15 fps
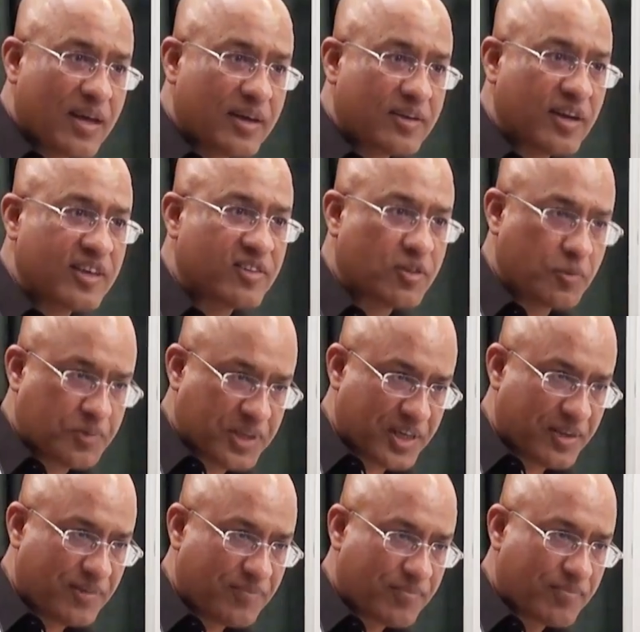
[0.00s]

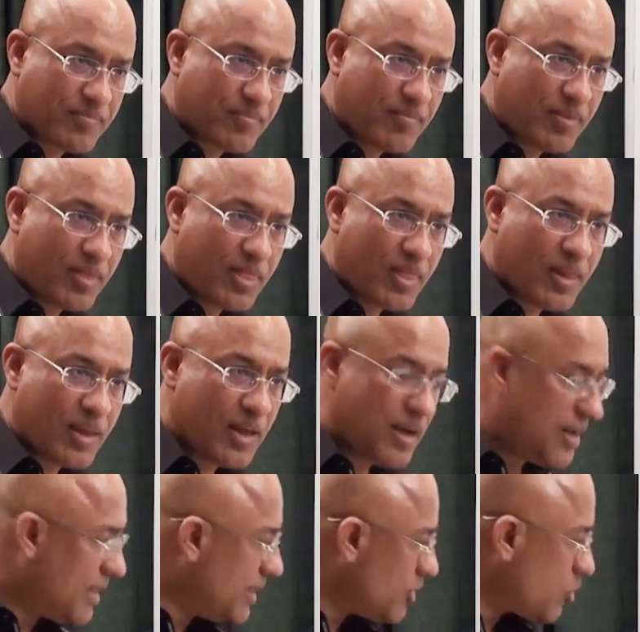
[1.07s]
transcription.
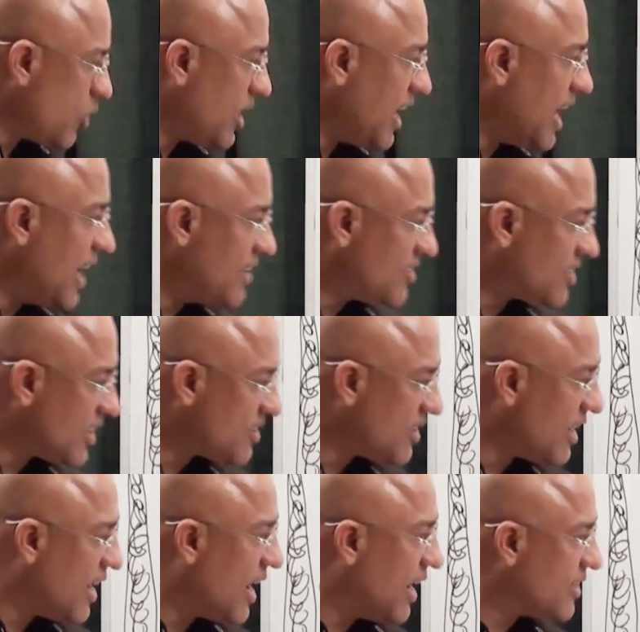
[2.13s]
So enhancers
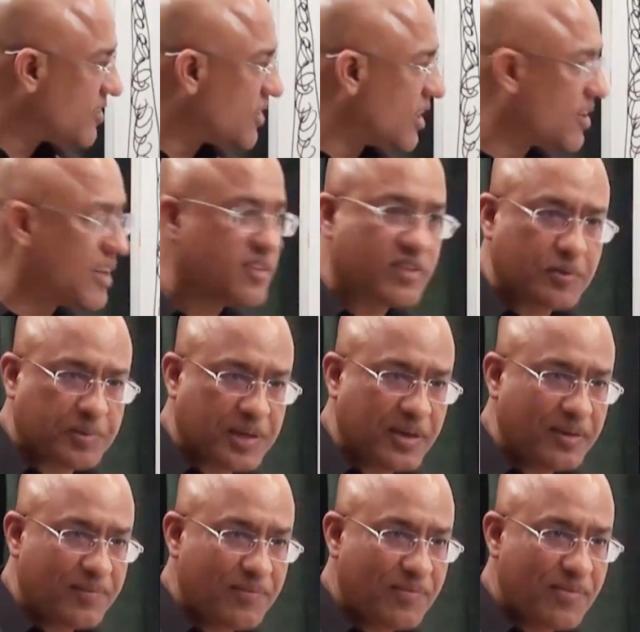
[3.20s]
enhance the
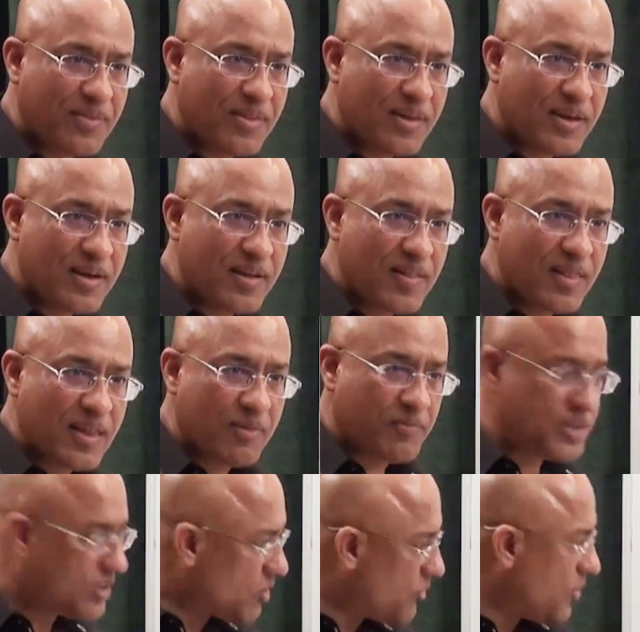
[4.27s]
transcription.
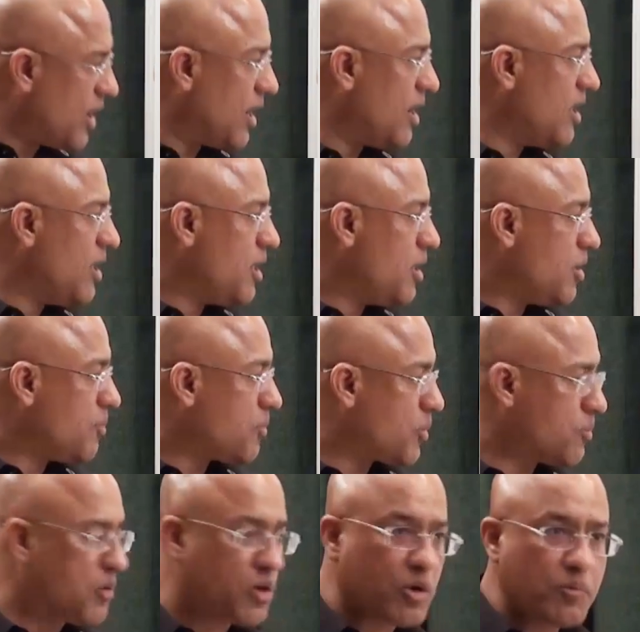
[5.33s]
First of all,
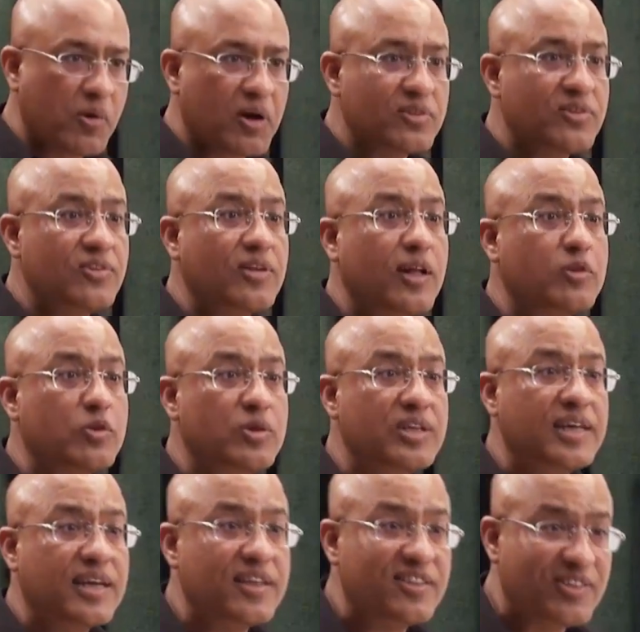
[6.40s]
promoter box is also
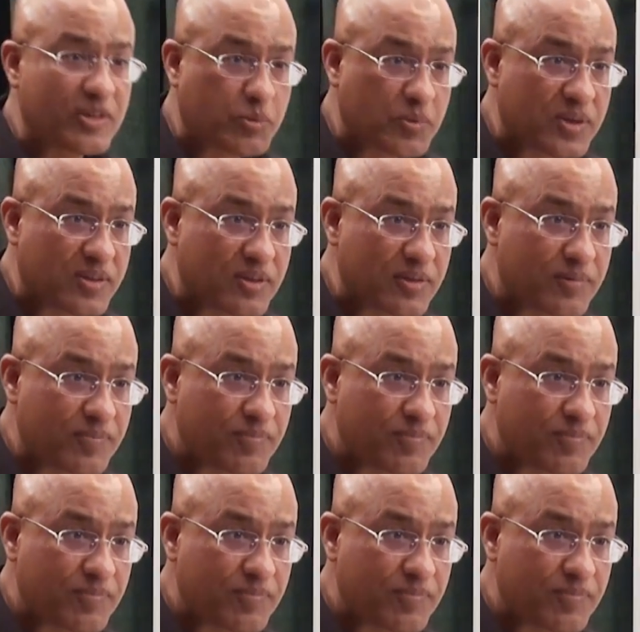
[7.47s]
D N A sequence.